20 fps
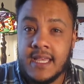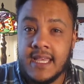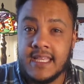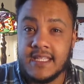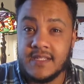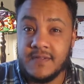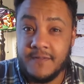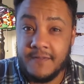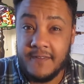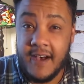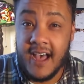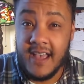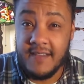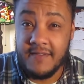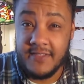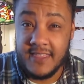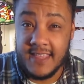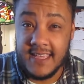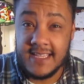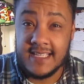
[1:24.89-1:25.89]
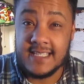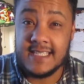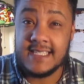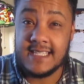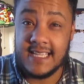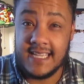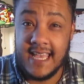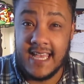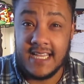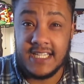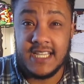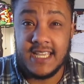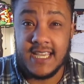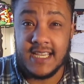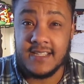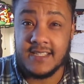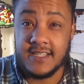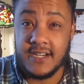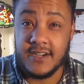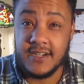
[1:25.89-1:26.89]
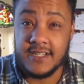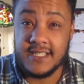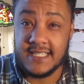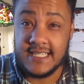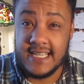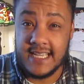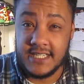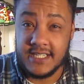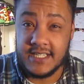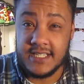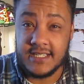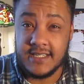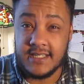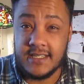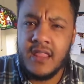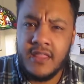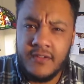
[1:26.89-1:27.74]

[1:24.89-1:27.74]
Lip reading: is 5 things to catch Kickstarter's attention.